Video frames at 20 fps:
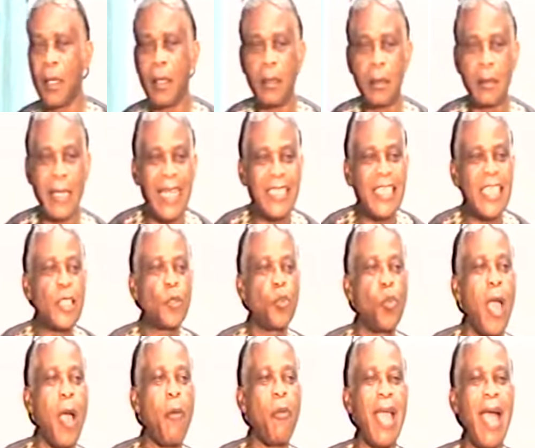That is
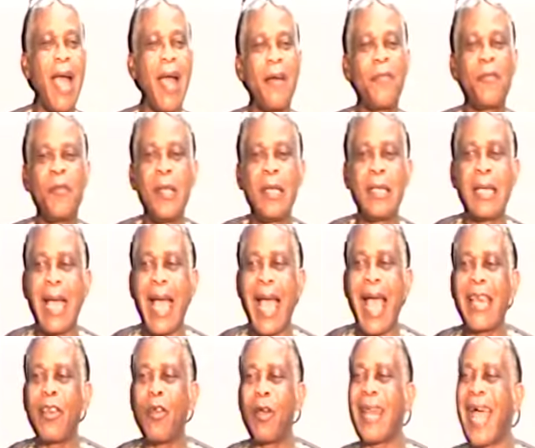where we have
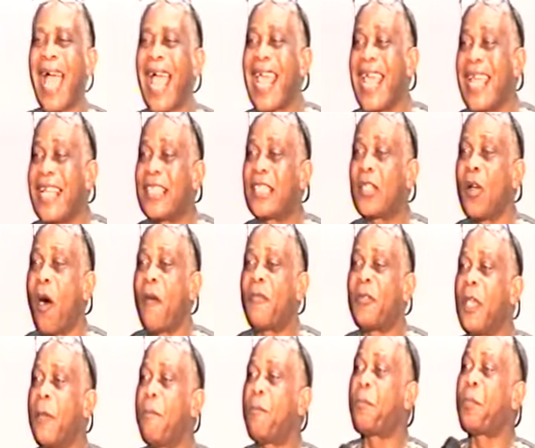another hint of
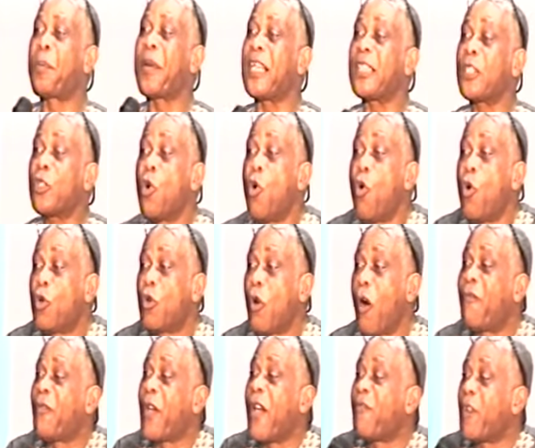the priesthood
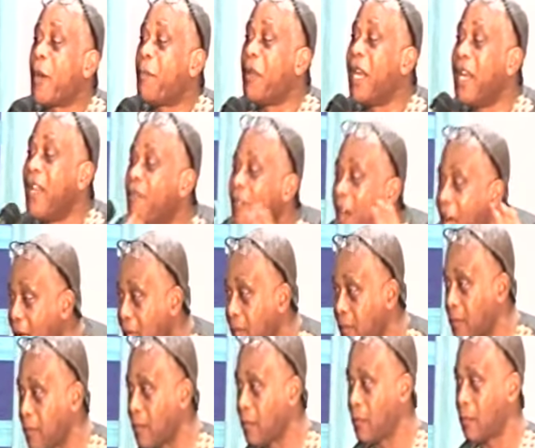of every believer.
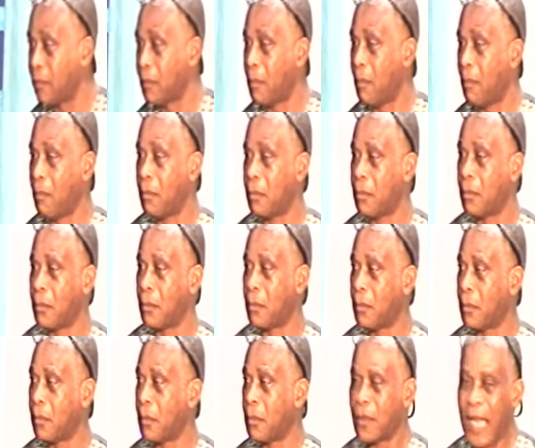
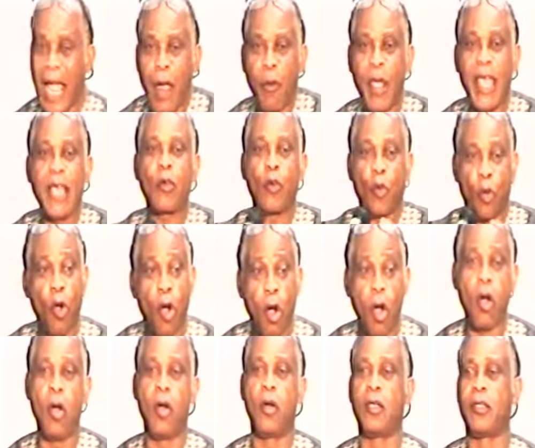That we
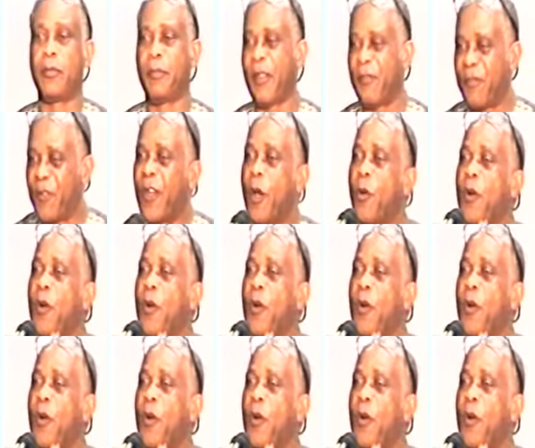could be filled